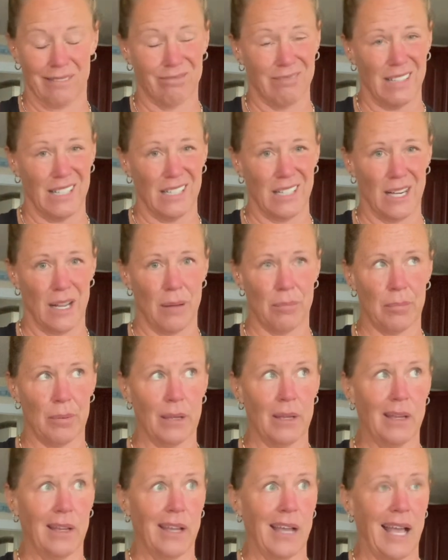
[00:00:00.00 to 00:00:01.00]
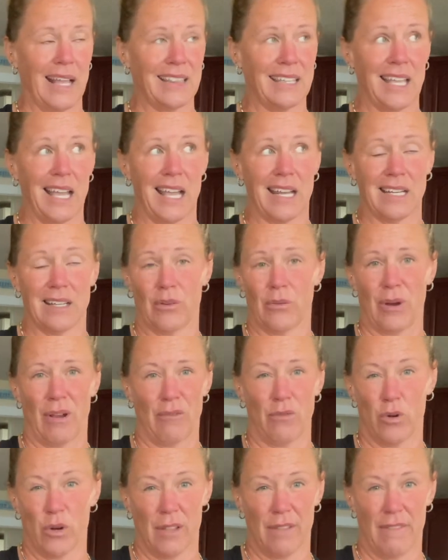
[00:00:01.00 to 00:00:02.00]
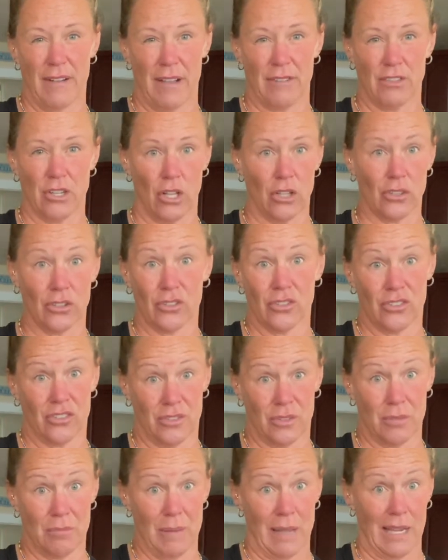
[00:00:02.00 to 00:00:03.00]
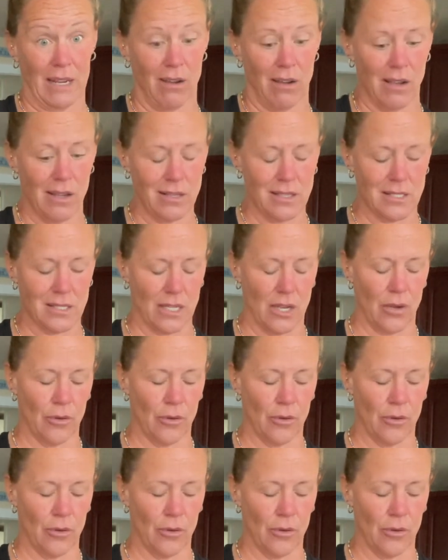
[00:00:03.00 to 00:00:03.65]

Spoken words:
ended up at the end around $45, just my cost.